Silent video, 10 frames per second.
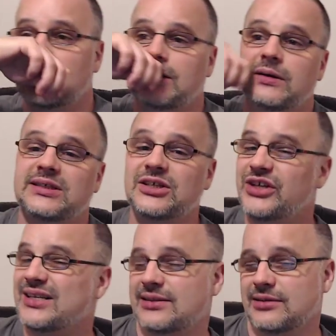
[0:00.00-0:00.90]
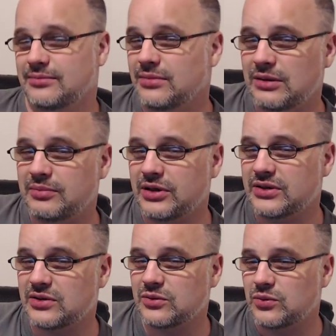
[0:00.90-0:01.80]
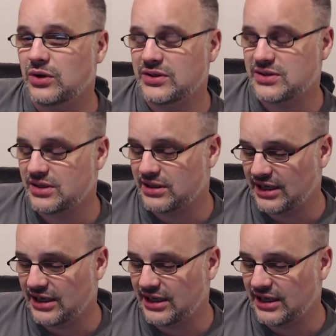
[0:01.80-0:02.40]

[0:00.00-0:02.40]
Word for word: suggest them because the worst that can